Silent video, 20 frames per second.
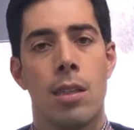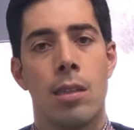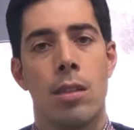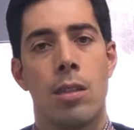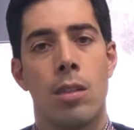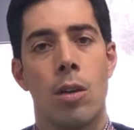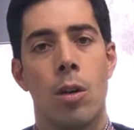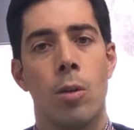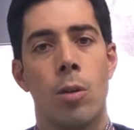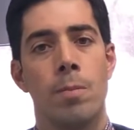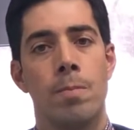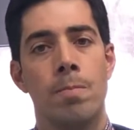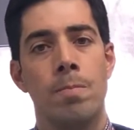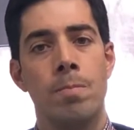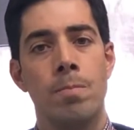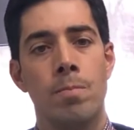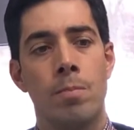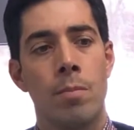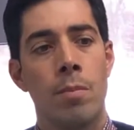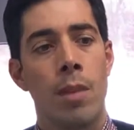So
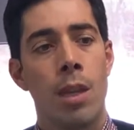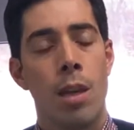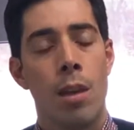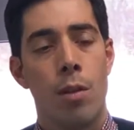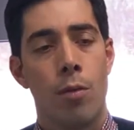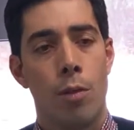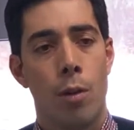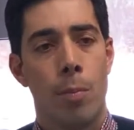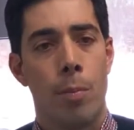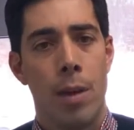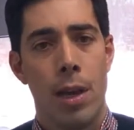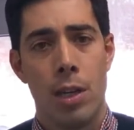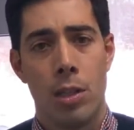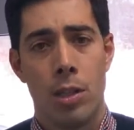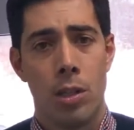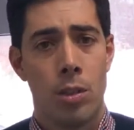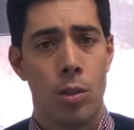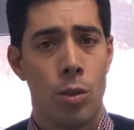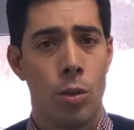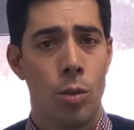for
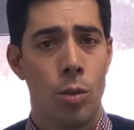patients who